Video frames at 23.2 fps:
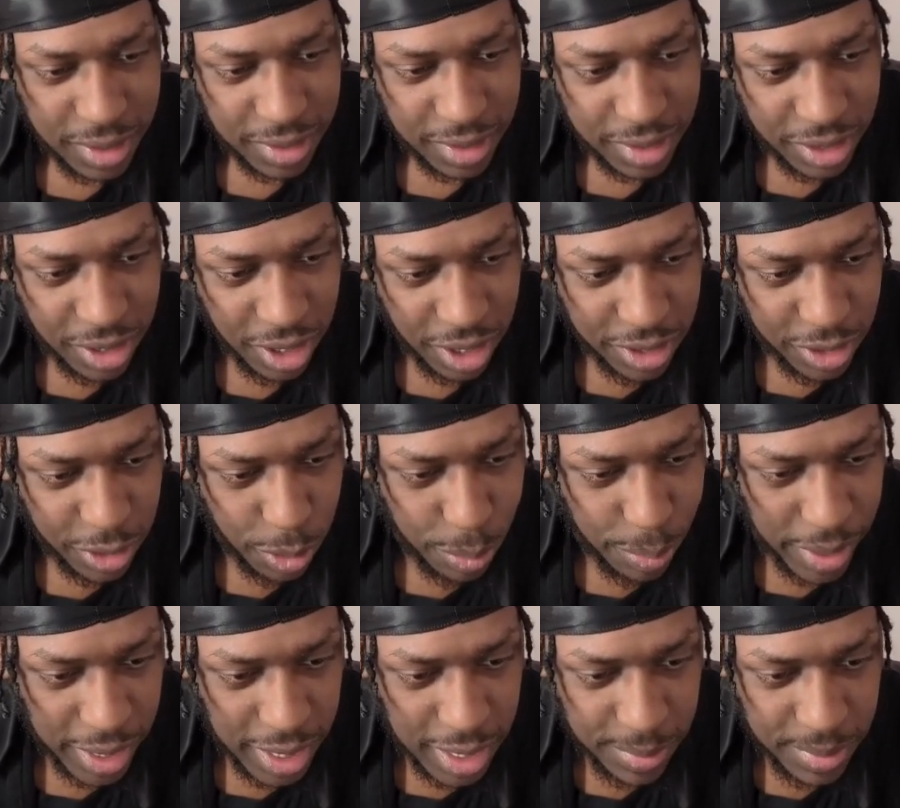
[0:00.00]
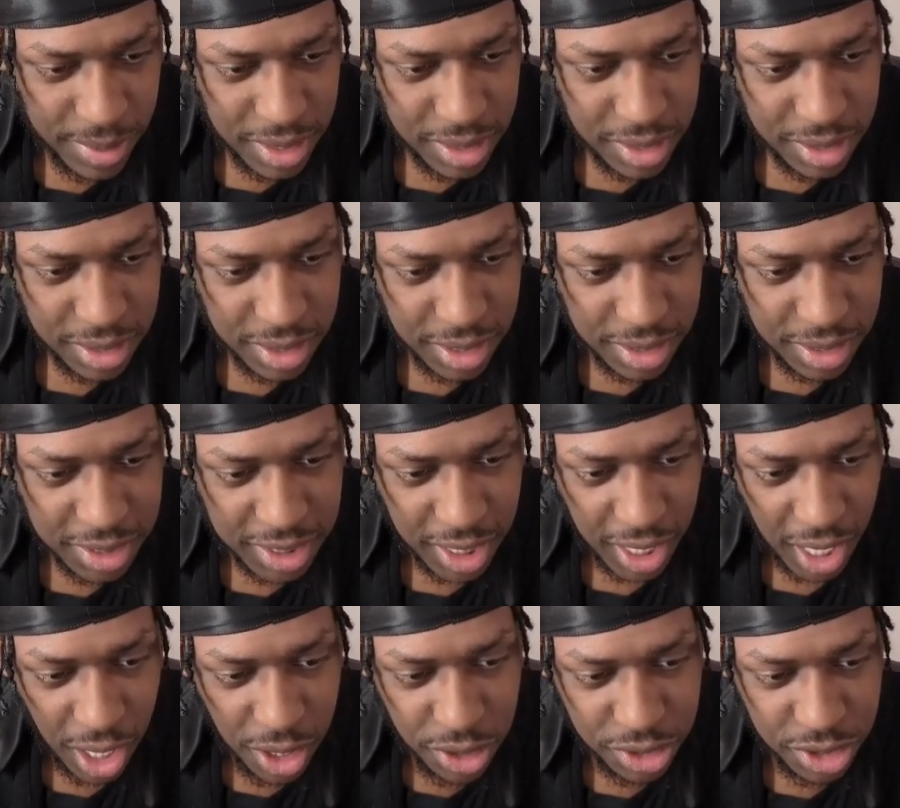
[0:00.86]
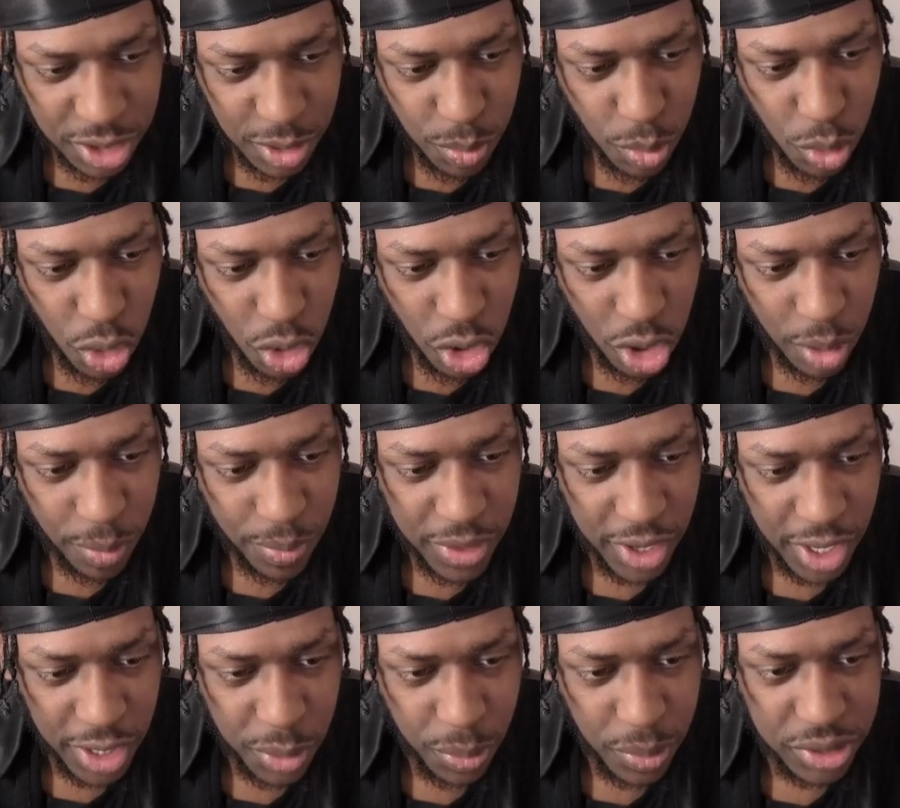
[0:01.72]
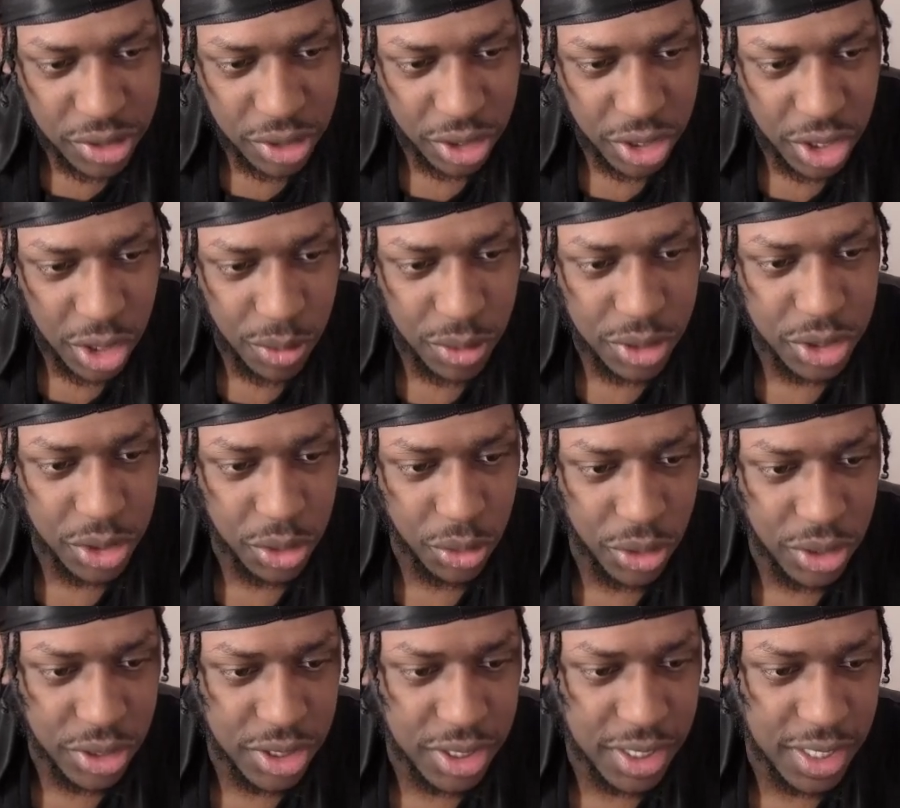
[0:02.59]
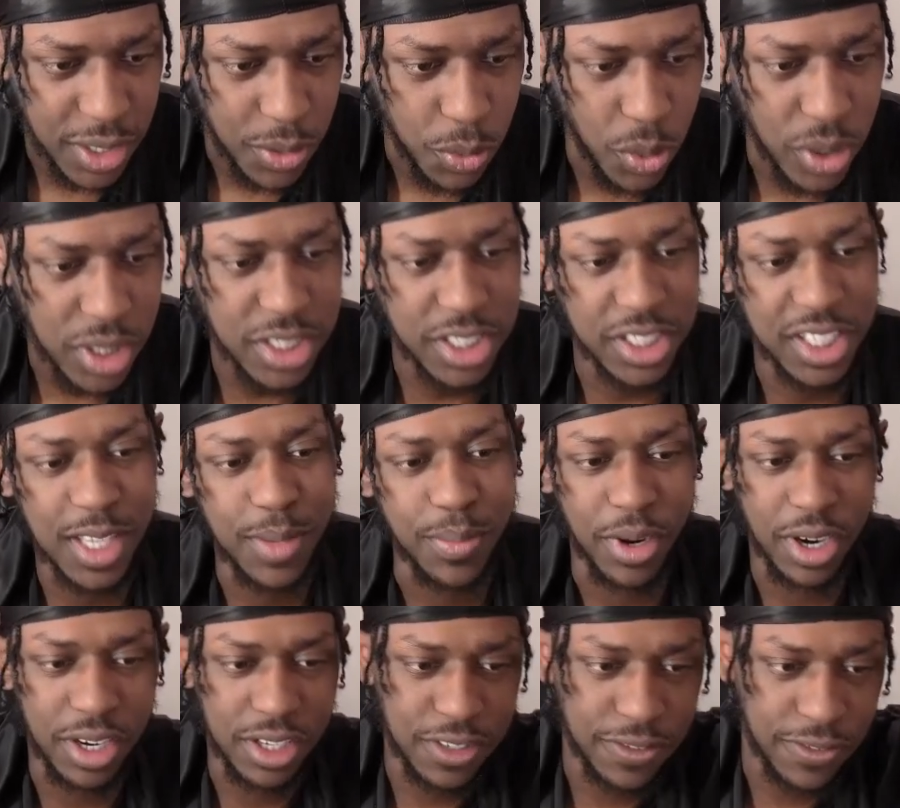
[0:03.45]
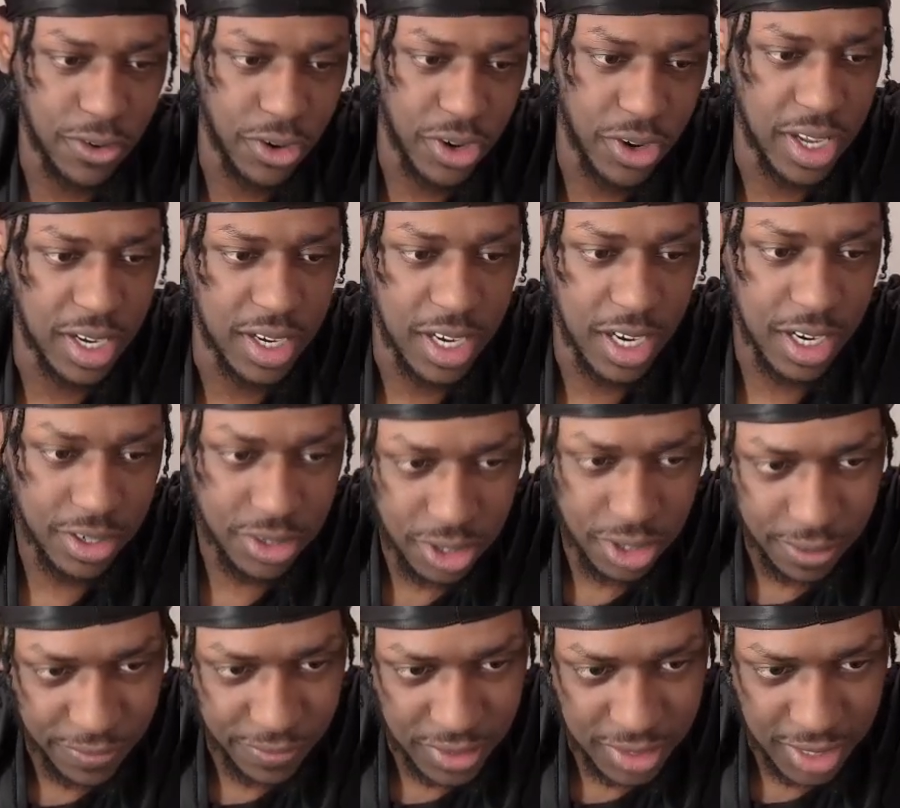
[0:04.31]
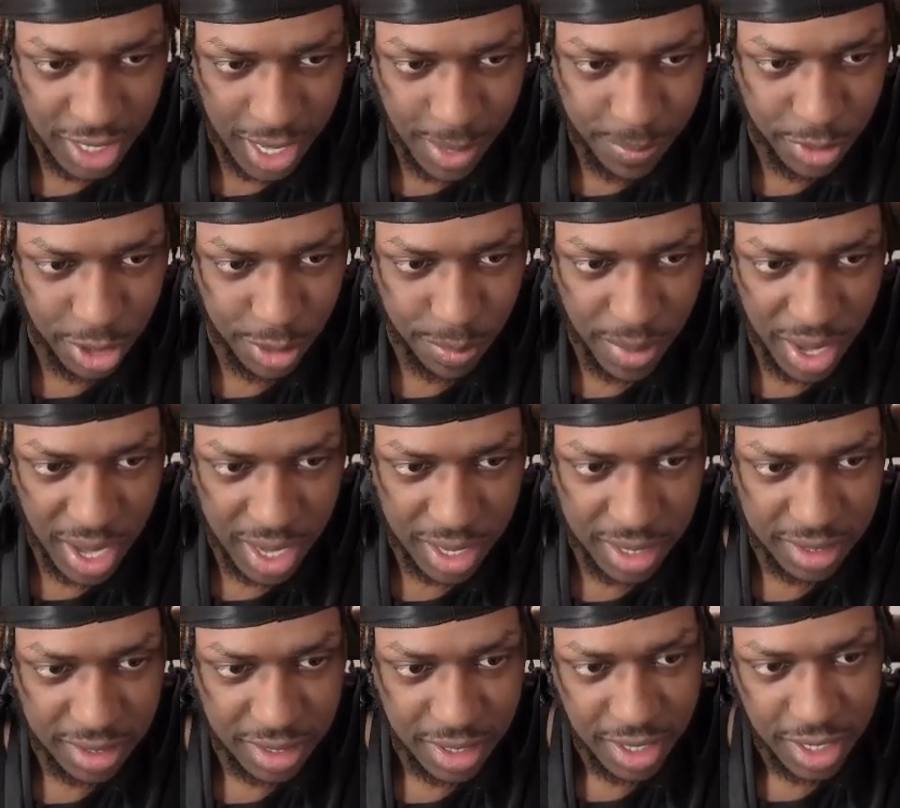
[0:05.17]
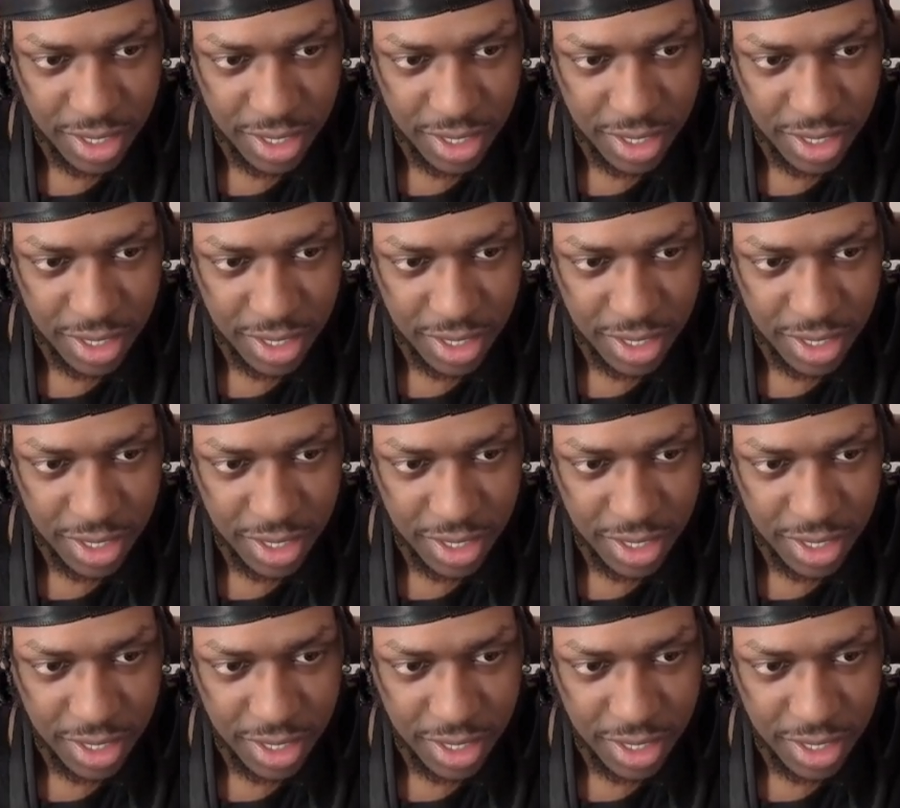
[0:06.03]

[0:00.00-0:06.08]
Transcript: Look at all the little babies just housing them warm. The other ones are going towards it. One's sleeping on his forehead, and I don't know if he's happy or mad.